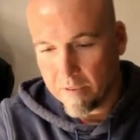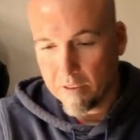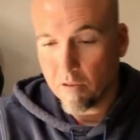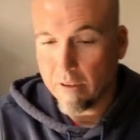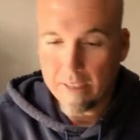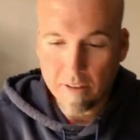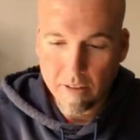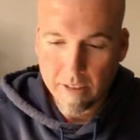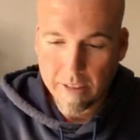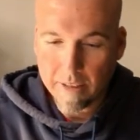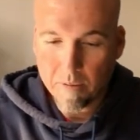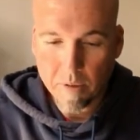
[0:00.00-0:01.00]

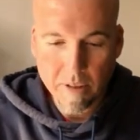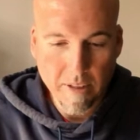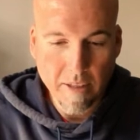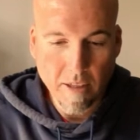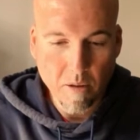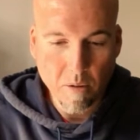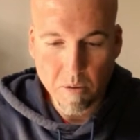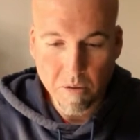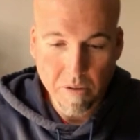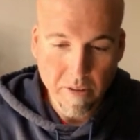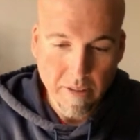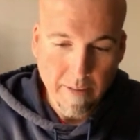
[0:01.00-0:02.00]
but I feel
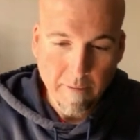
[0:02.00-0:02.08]
like